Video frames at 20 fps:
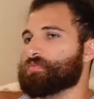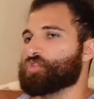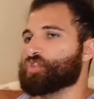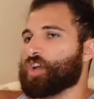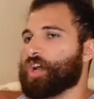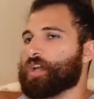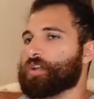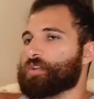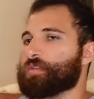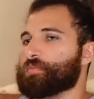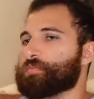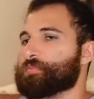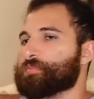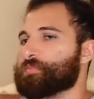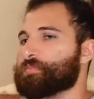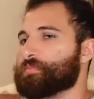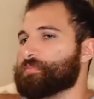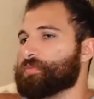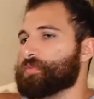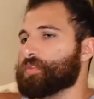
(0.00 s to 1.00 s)
China,
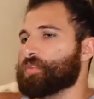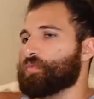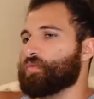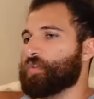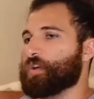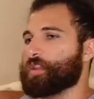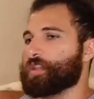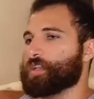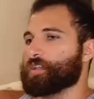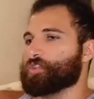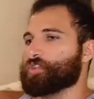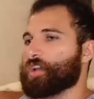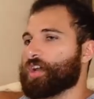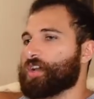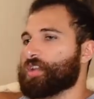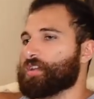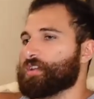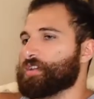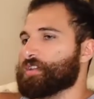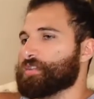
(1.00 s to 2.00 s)
the one that
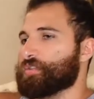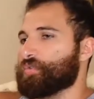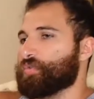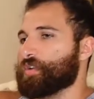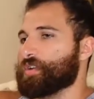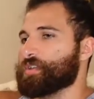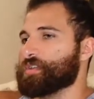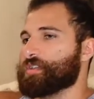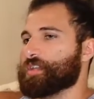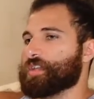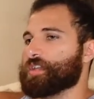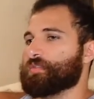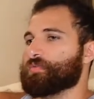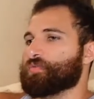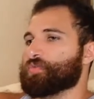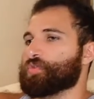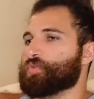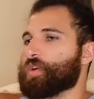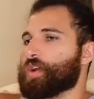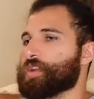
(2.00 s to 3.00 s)
China has already taken
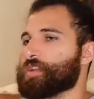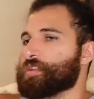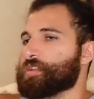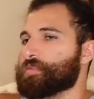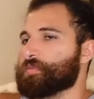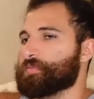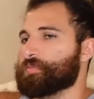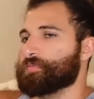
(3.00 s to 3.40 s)
for granted.